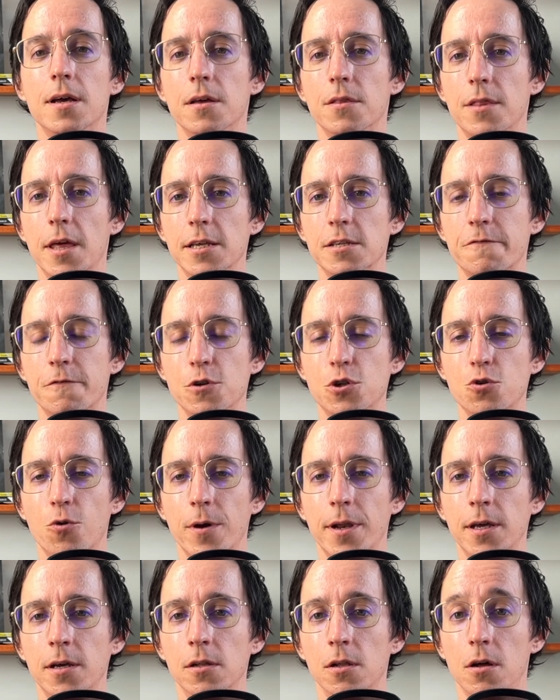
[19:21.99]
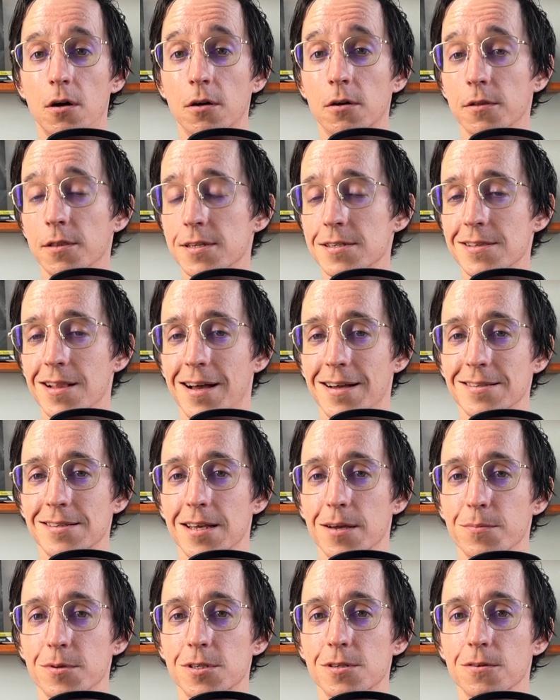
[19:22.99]
Thanks for joining along on this last
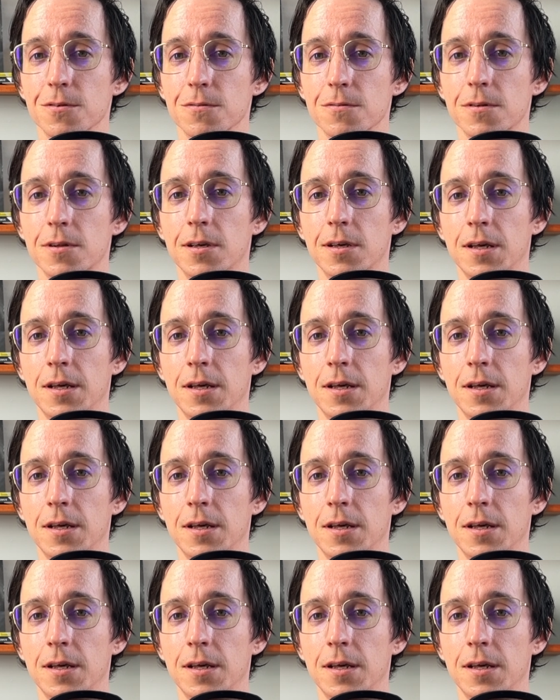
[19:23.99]
episode.